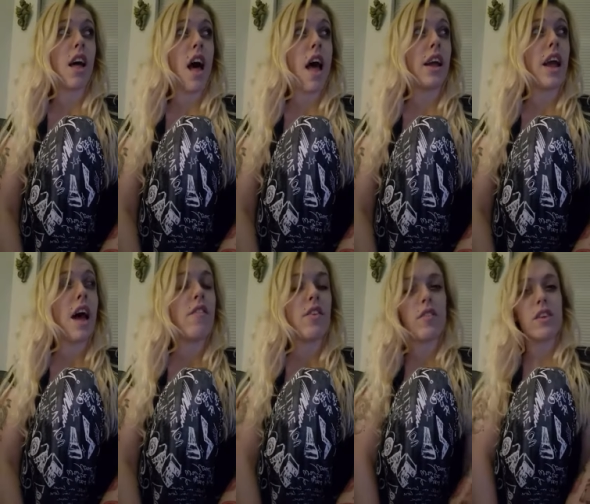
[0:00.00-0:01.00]
i
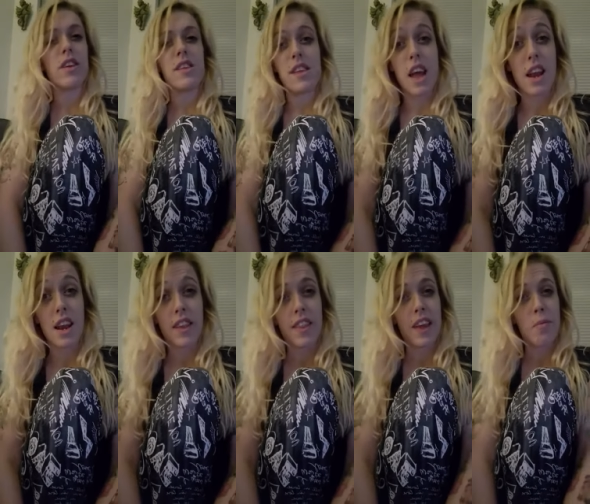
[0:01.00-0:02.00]
haven't really said
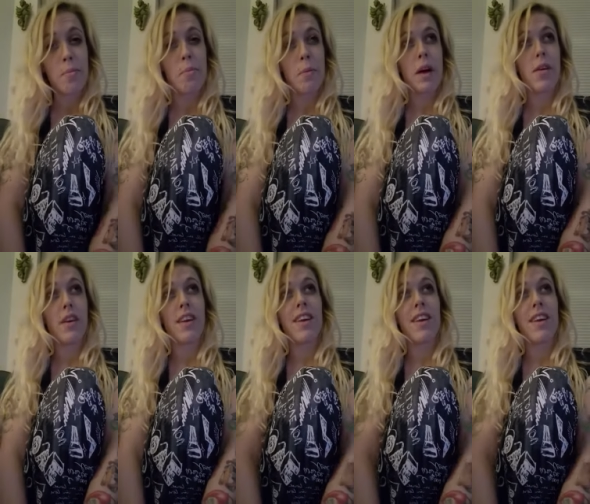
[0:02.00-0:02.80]
anything about